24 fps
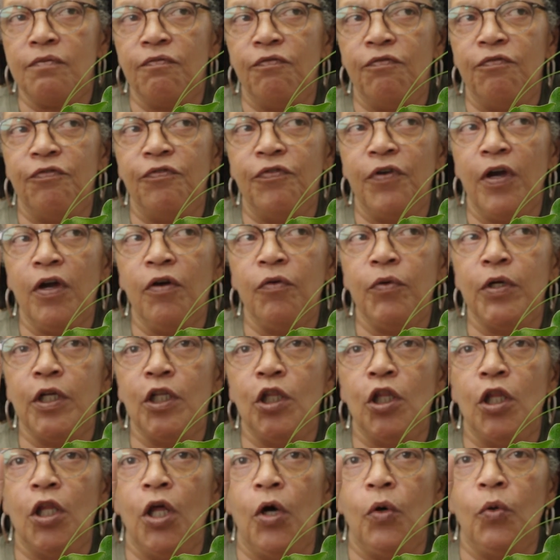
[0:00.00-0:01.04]
very
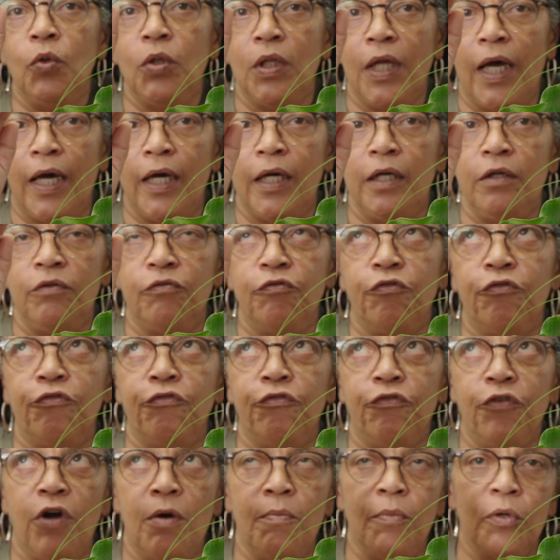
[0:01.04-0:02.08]
low light
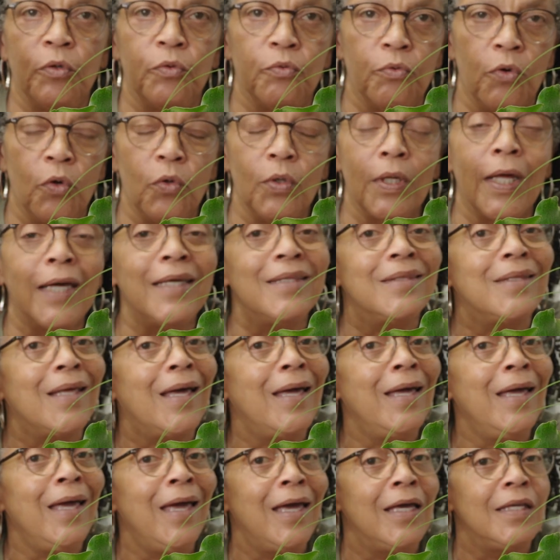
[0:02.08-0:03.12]
from a grow light
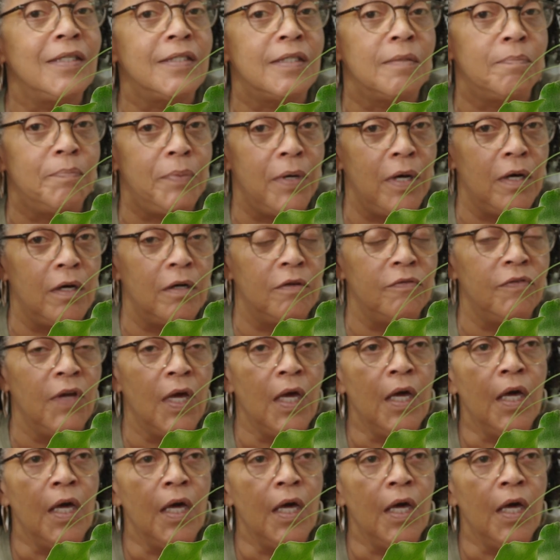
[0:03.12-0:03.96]
that hangs above.